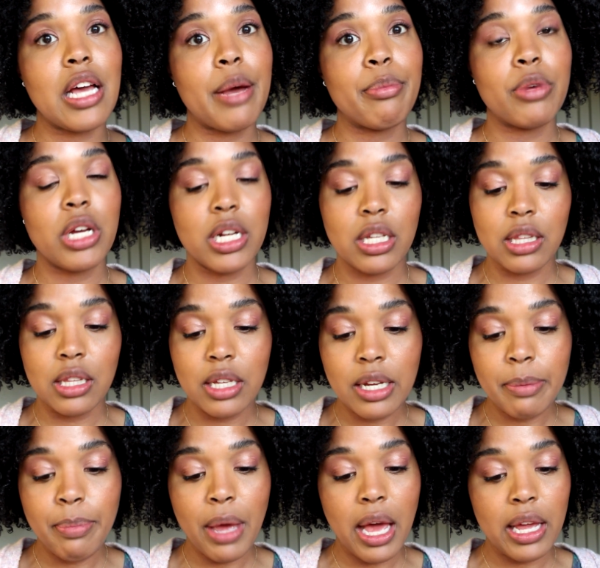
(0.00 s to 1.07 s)
I'm gonna
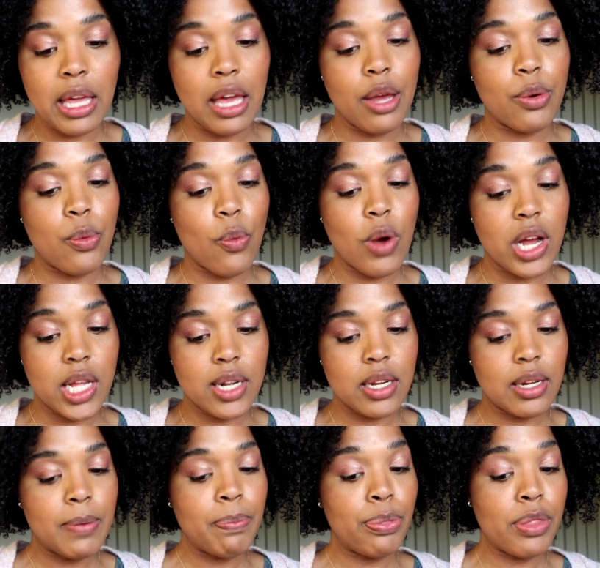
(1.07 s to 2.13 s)
look back at what
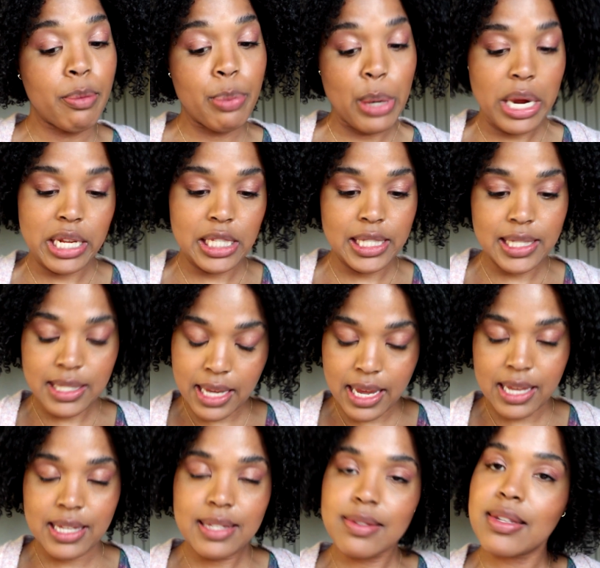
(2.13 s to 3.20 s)
the brand
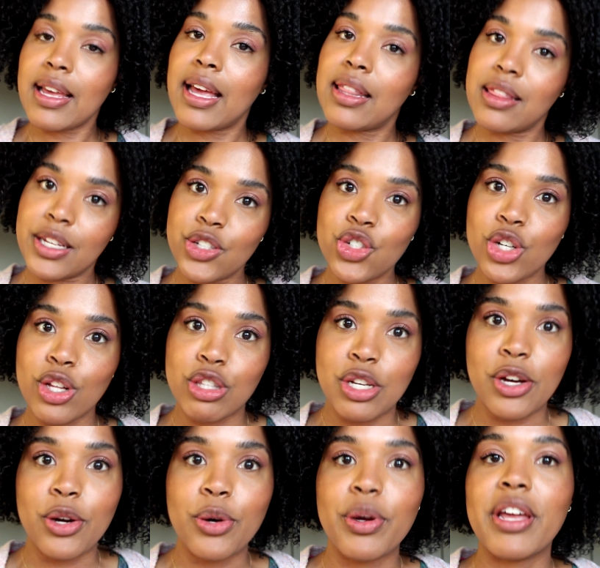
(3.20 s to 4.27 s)
says and let y'all
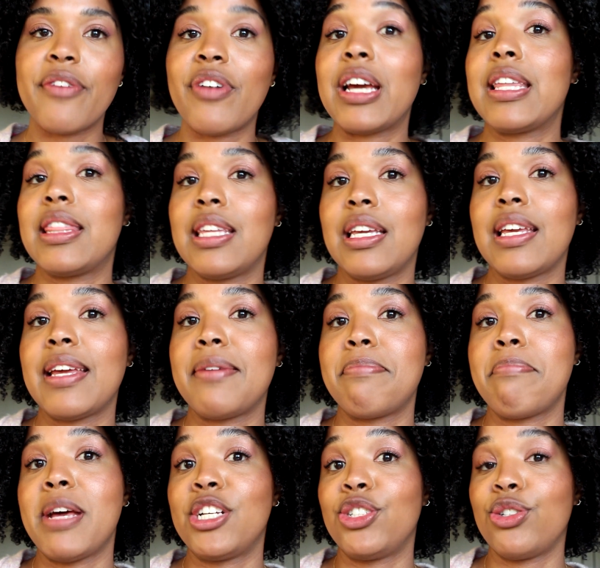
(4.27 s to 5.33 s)
know if I think it
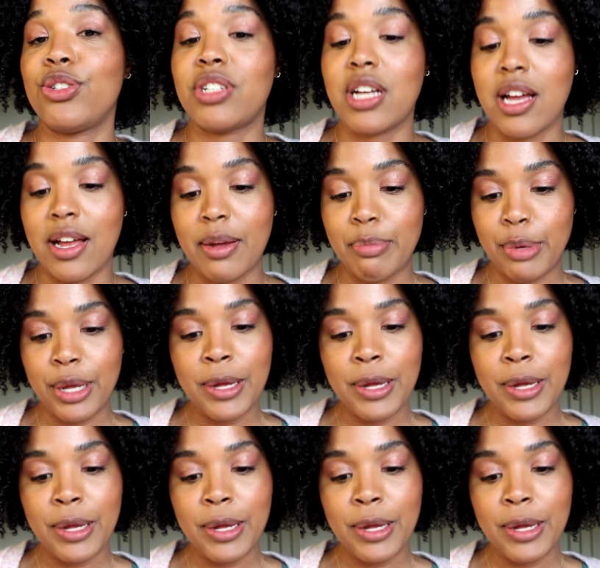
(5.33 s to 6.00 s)
measured up.